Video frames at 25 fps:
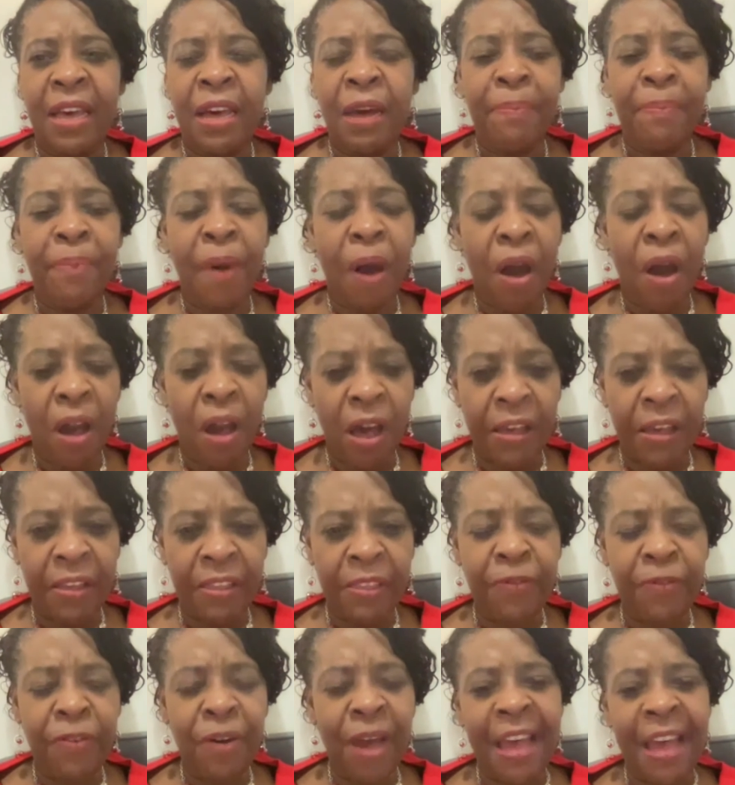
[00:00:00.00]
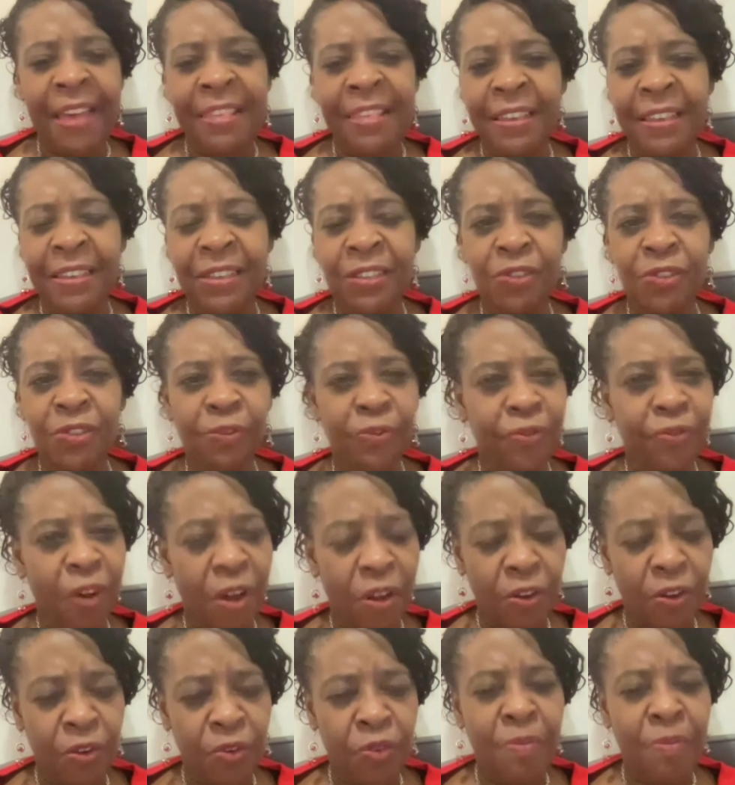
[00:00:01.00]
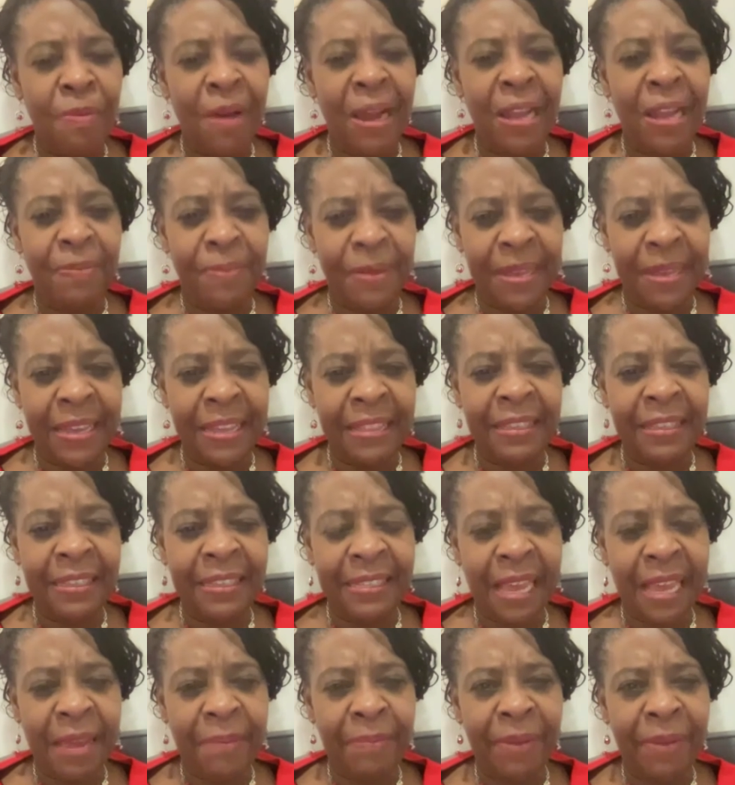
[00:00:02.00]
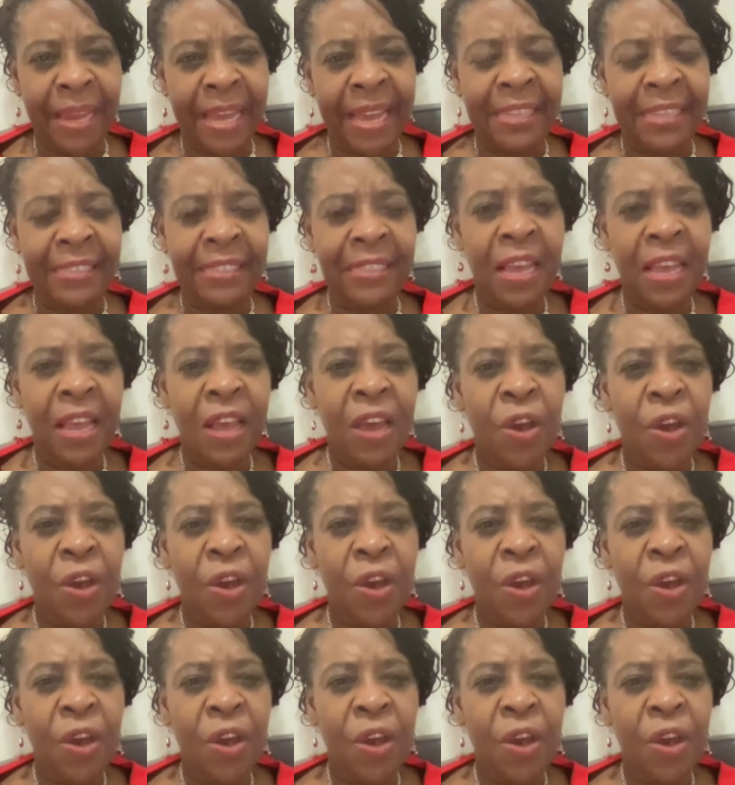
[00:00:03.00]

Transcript: a path for others to follow who might be in the same place.